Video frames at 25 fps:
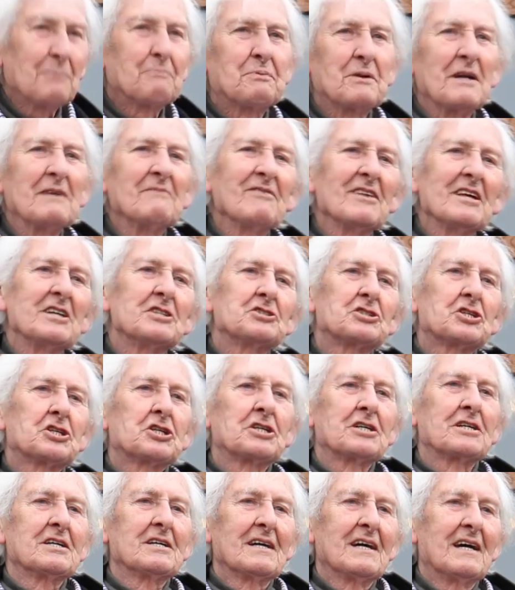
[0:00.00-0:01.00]
privilege
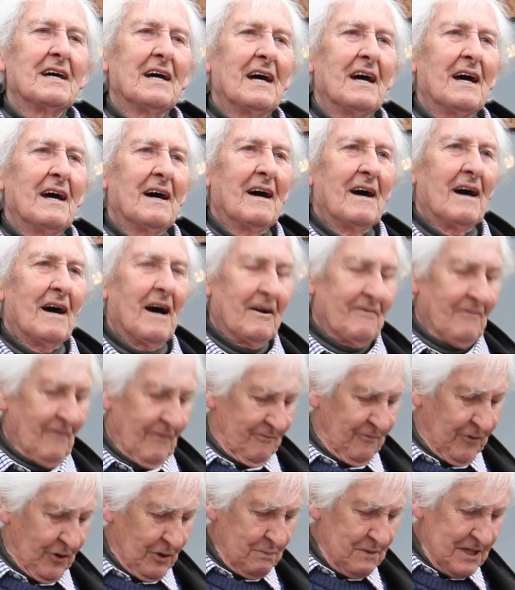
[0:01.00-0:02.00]

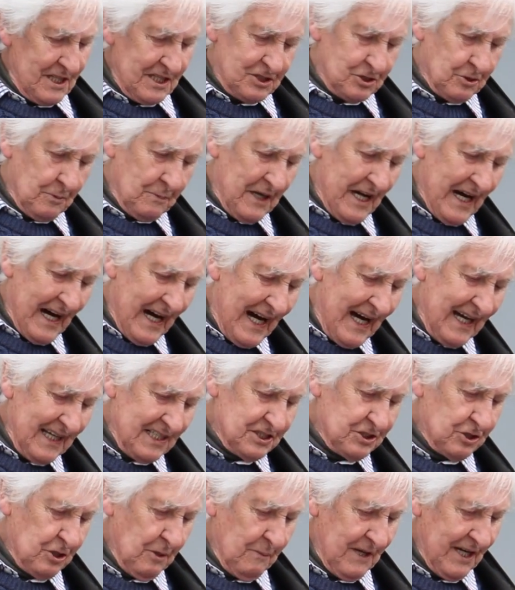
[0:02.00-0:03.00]
for me to be
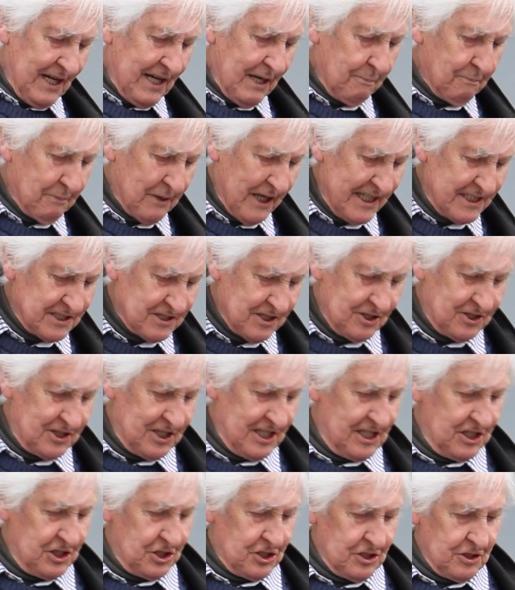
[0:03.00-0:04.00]
asked to make a
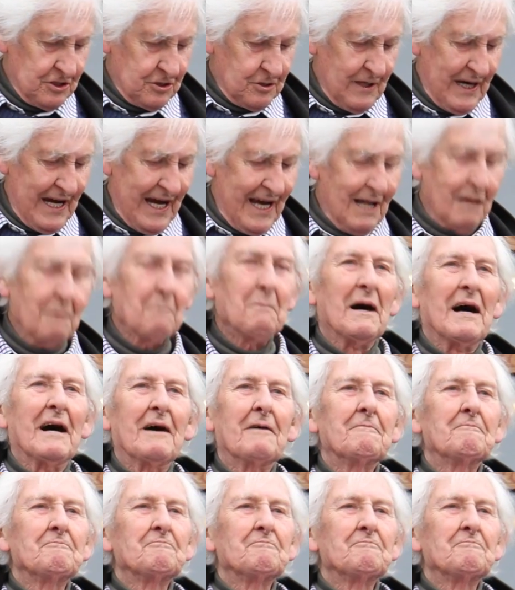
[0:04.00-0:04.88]
presentation to Elma